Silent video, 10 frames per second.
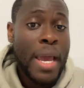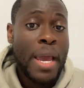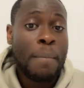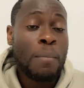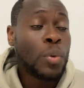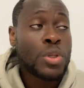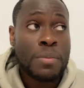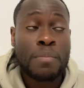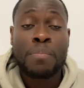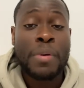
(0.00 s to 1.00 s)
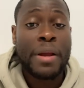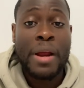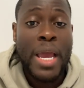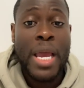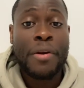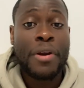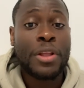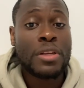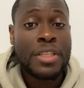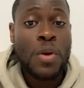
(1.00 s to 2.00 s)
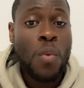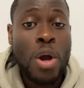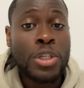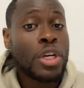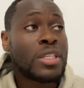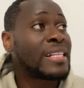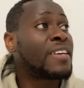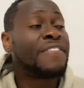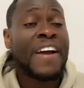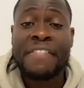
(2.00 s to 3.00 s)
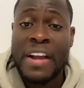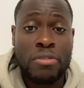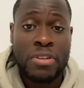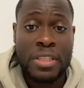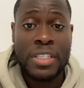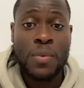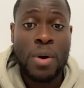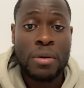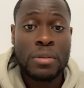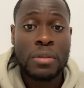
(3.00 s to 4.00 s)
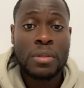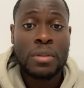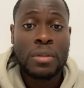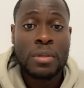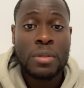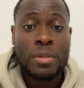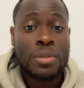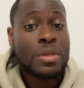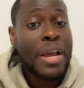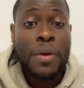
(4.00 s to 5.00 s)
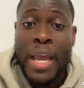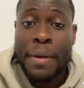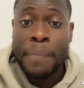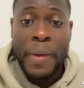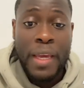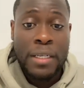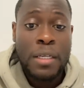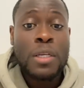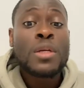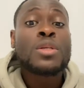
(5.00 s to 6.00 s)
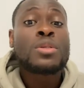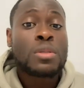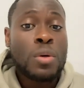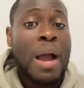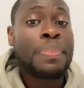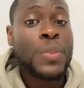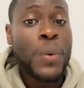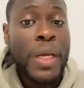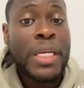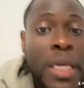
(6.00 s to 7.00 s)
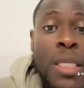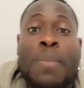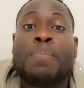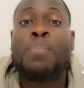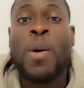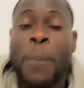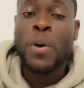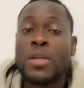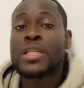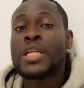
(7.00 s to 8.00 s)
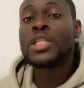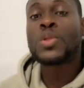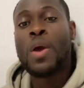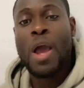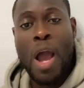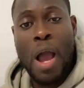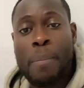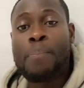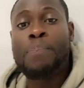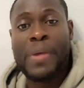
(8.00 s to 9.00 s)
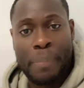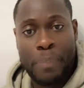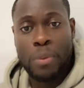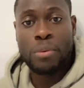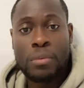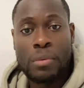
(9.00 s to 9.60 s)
most creators in the world, just I think 5 countries in the world. So I don't get paid. So I'm doing this purposely to help people,